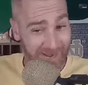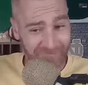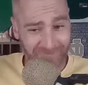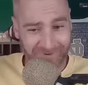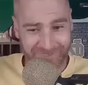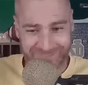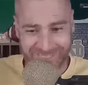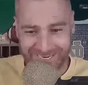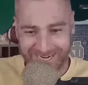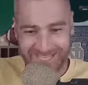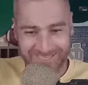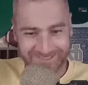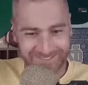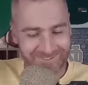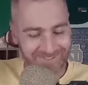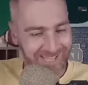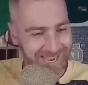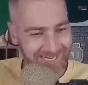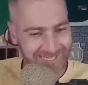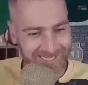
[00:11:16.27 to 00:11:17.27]
everything on the
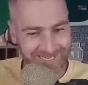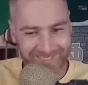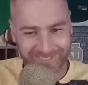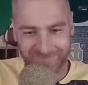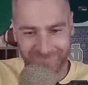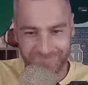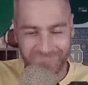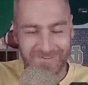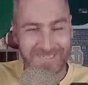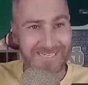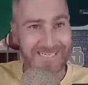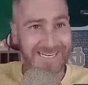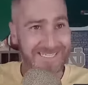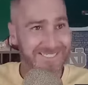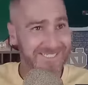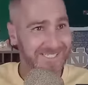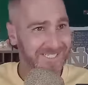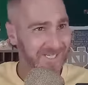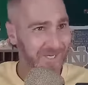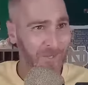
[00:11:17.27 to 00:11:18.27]
line
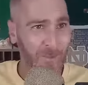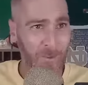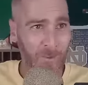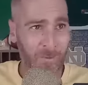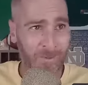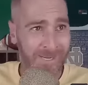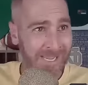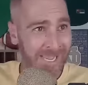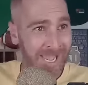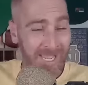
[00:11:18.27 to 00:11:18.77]
undefeated, to